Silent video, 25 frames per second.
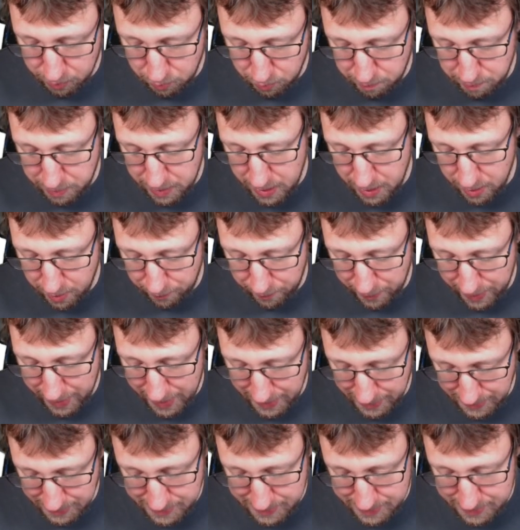p of
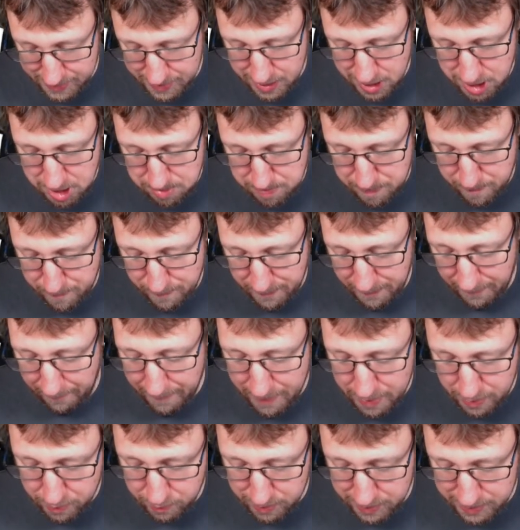x
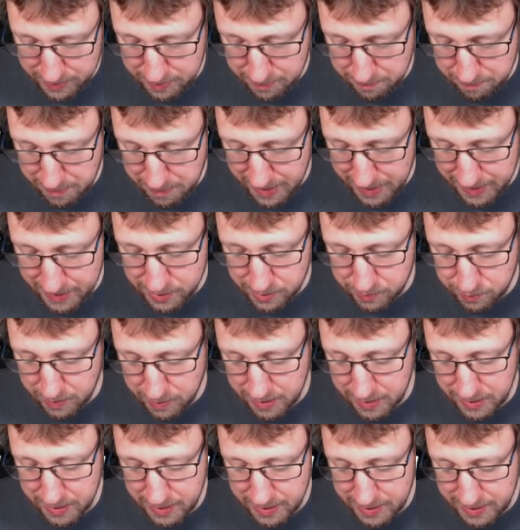equals minus
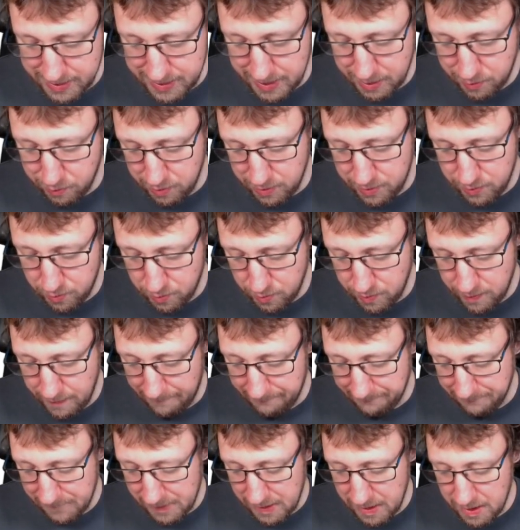1 is equal to
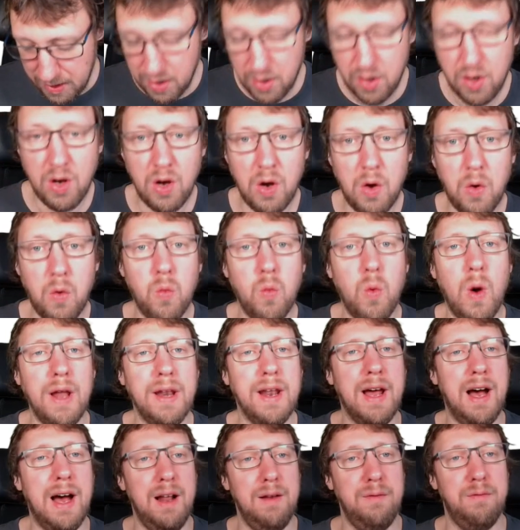
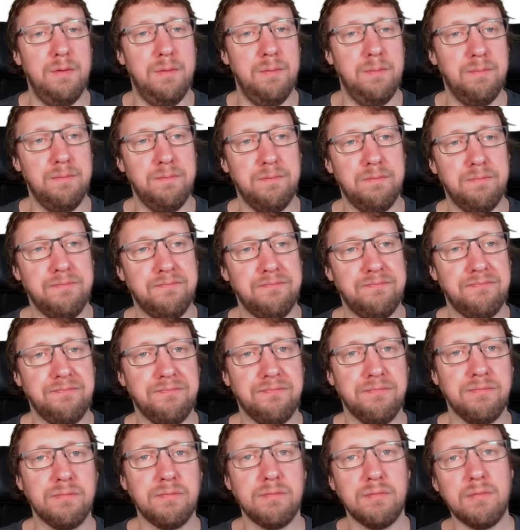1/2.
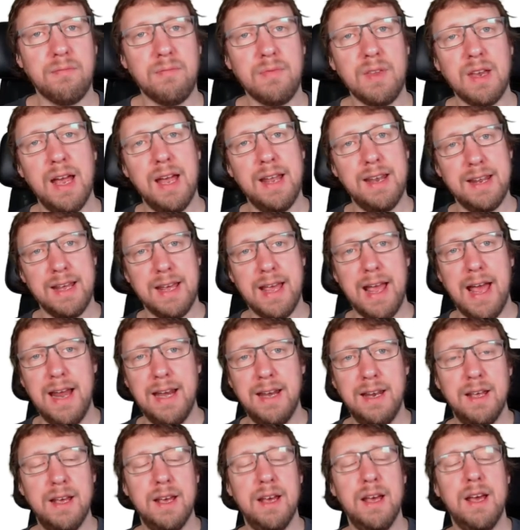And
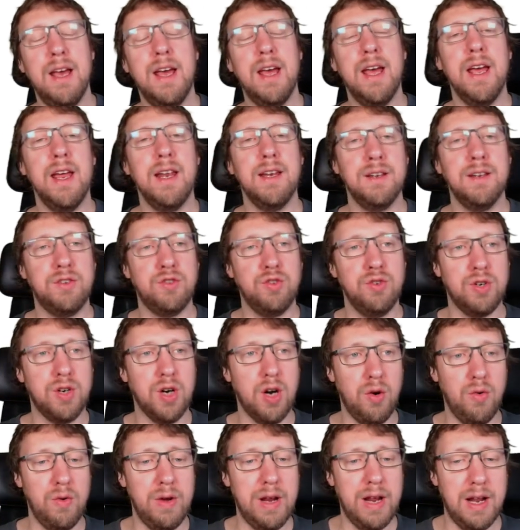again, in the
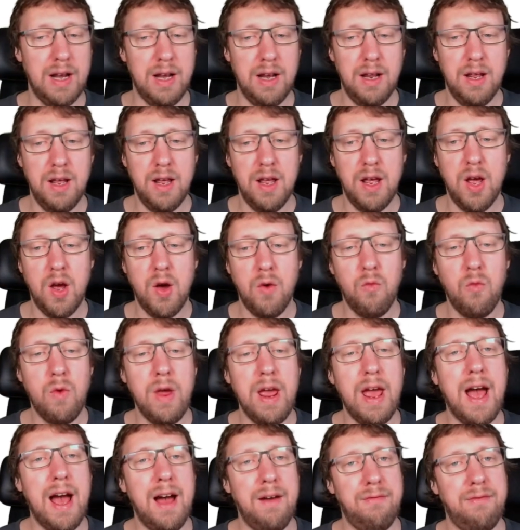tutorial, we
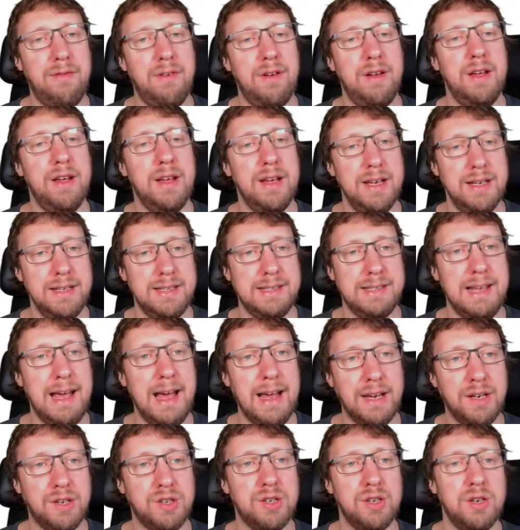have a
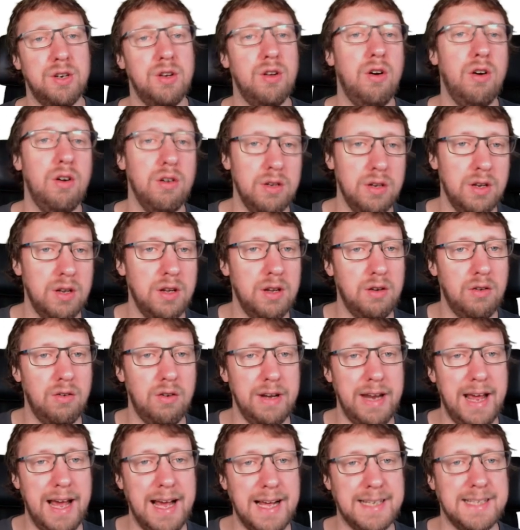section on an
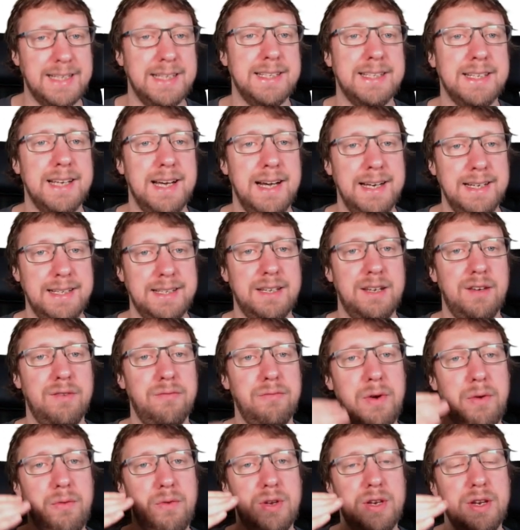exercise
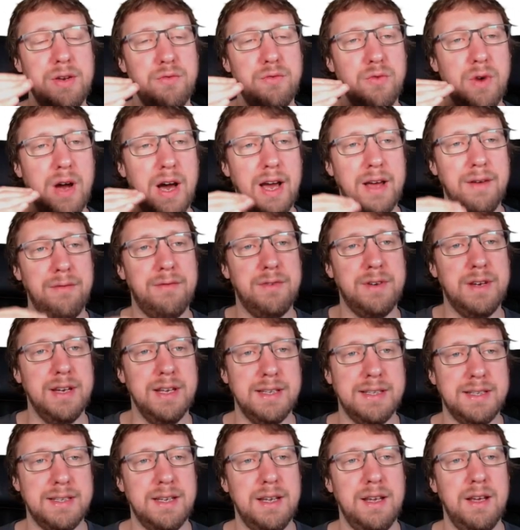where we derive
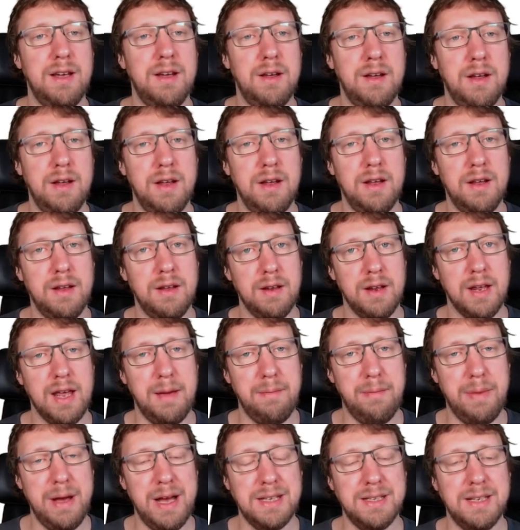this
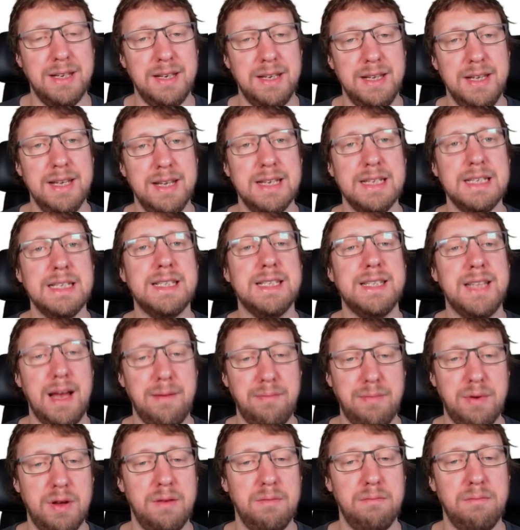capacity
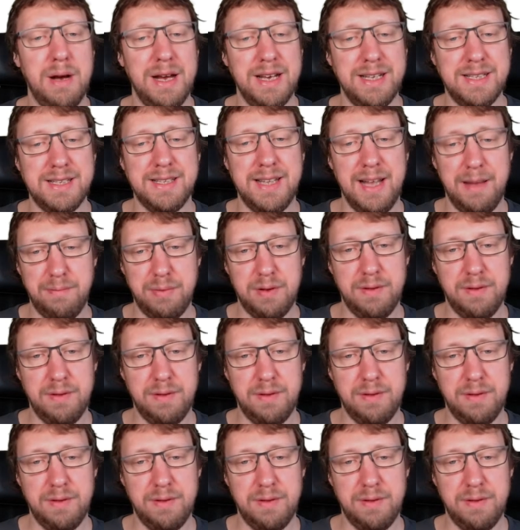step by step.